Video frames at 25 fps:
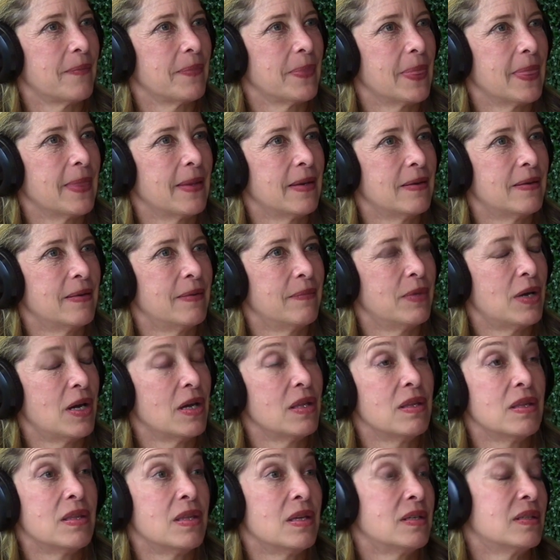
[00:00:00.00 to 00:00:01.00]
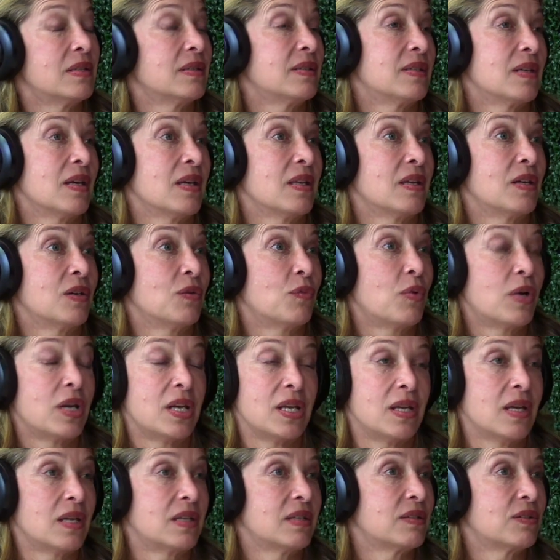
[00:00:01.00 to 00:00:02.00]
other than to say that it went
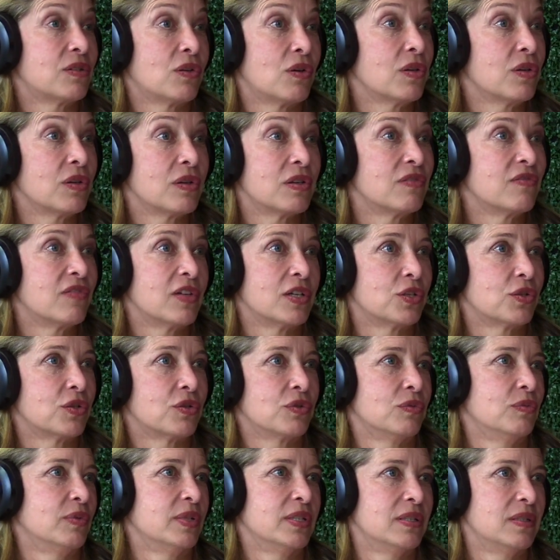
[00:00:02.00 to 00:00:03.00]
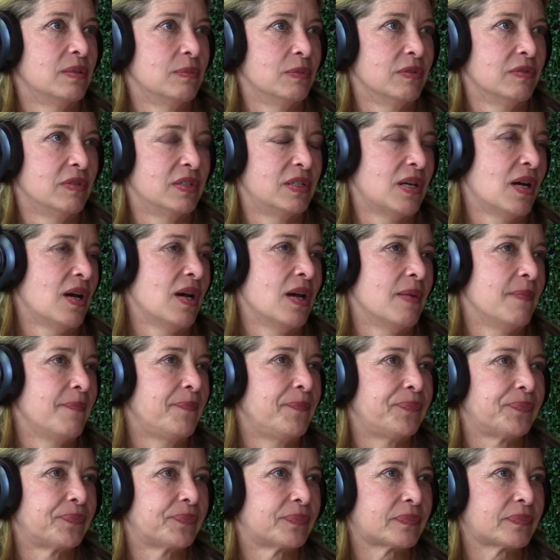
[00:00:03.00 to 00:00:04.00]
against all the conventional wisdom of the time.